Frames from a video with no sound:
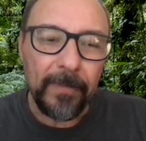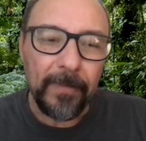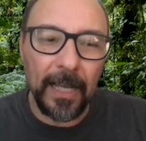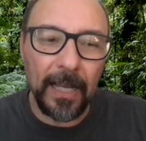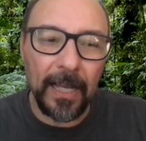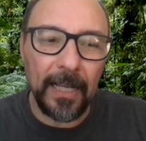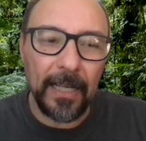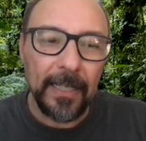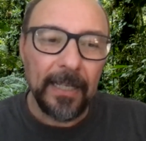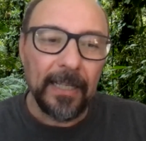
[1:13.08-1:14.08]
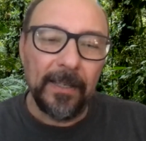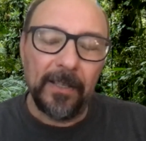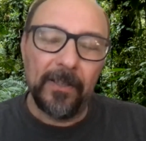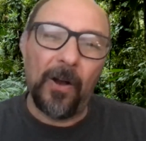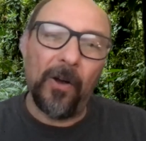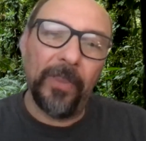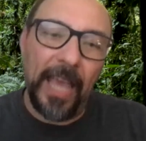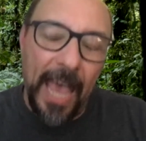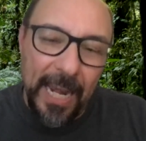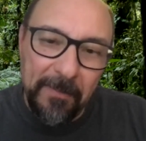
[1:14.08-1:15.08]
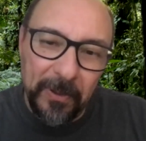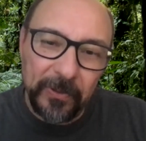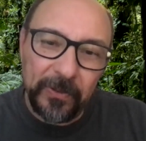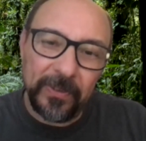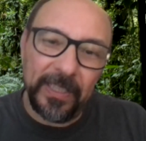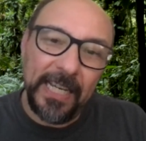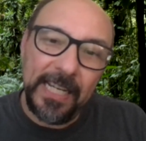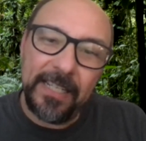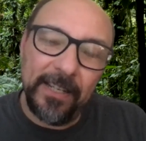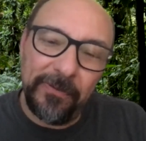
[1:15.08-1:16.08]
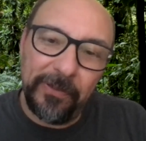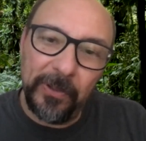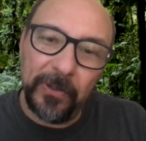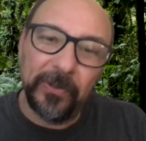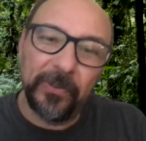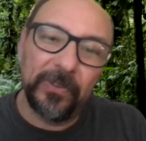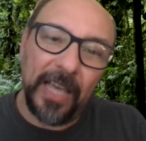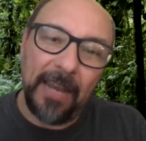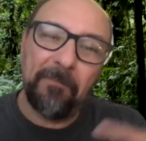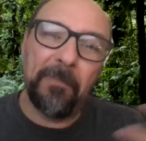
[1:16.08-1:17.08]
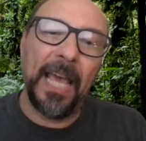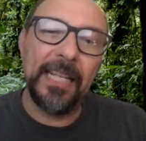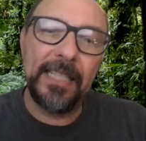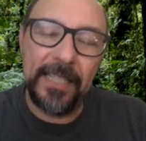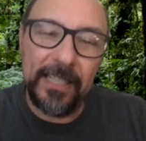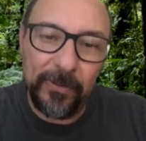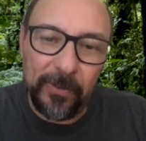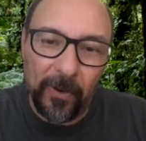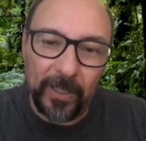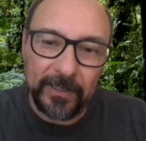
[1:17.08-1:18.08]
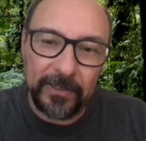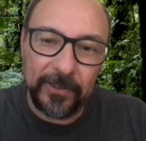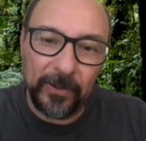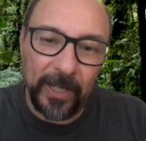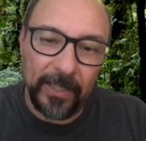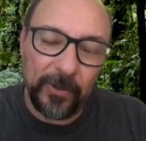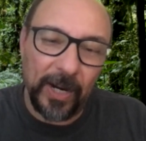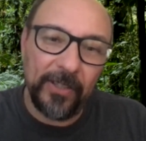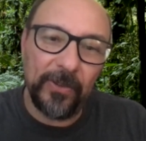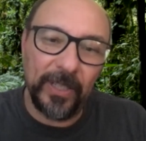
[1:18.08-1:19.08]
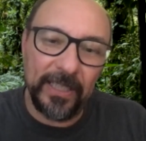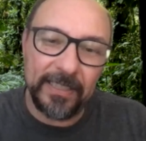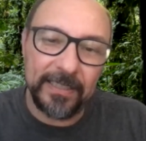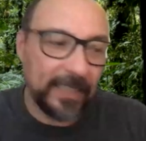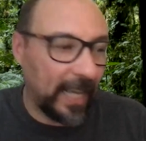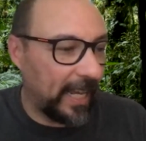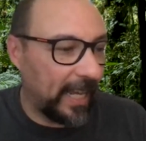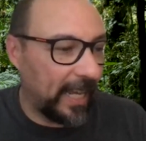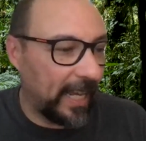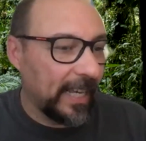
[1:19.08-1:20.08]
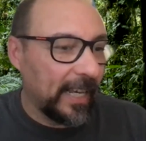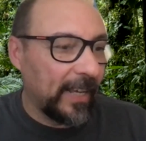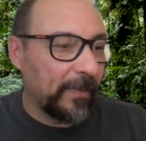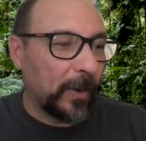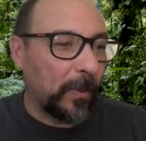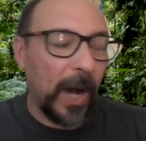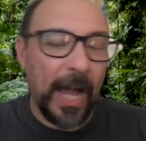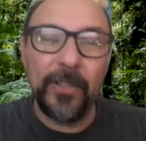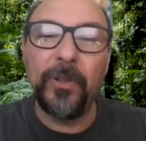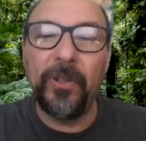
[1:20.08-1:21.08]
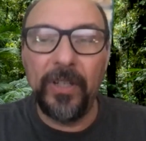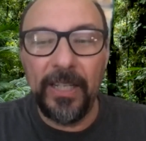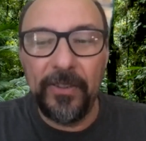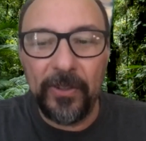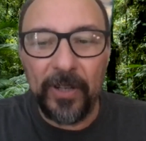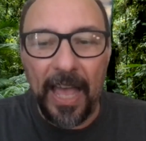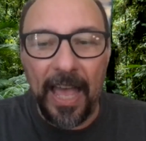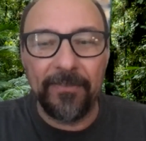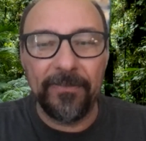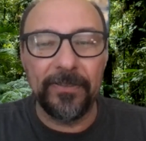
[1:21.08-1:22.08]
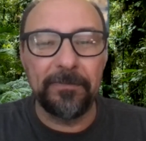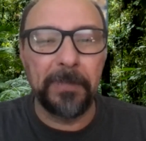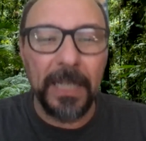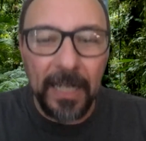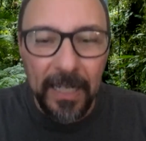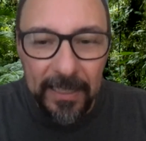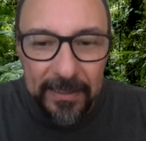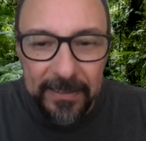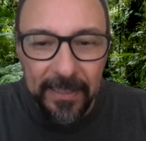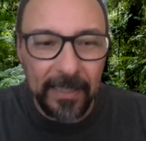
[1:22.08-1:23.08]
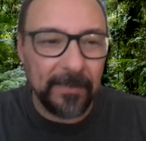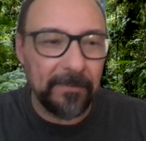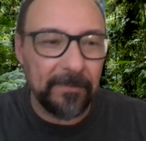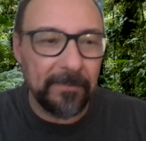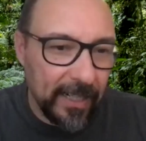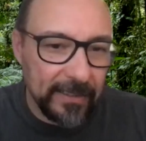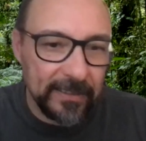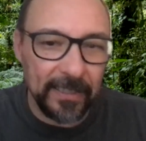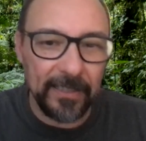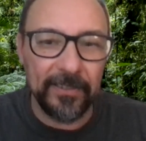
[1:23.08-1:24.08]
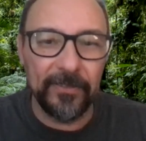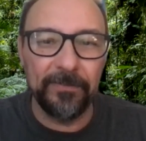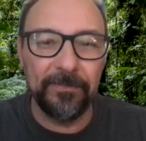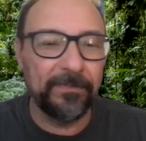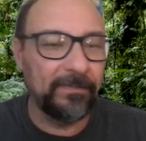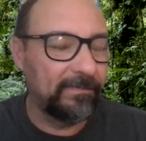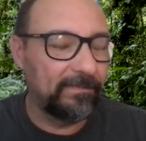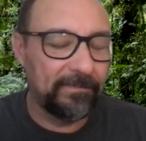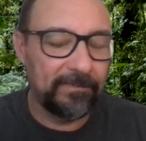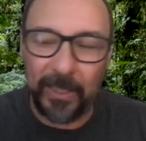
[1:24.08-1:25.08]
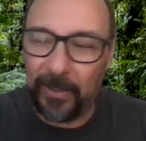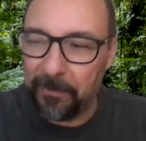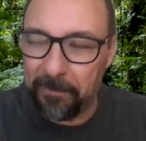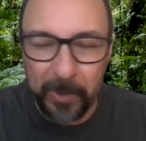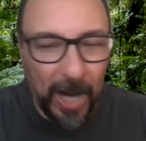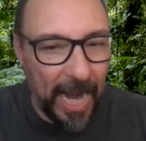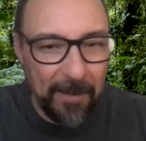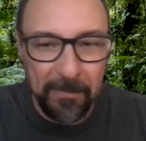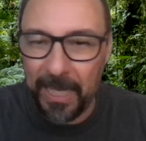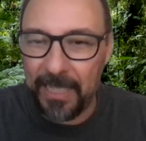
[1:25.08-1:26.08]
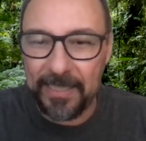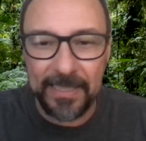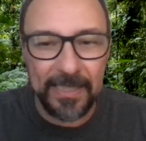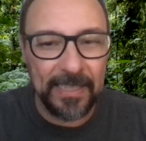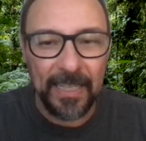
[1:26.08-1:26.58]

uh, all the animals eat the fruits and plant this forest. So I try to understand why do you need to have birds and bears and you know primates,